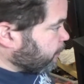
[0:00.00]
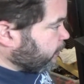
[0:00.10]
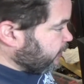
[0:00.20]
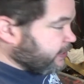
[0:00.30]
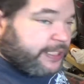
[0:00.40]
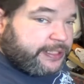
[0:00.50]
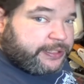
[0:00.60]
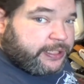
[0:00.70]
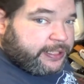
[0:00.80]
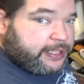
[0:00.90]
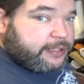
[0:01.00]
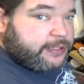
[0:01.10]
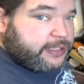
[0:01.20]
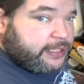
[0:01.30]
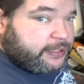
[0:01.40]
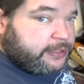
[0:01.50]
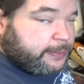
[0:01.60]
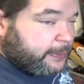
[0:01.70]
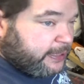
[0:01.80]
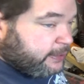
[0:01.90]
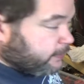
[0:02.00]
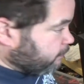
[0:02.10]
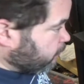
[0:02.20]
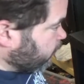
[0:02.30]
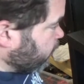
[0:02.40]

the playsets that they are intended to be. You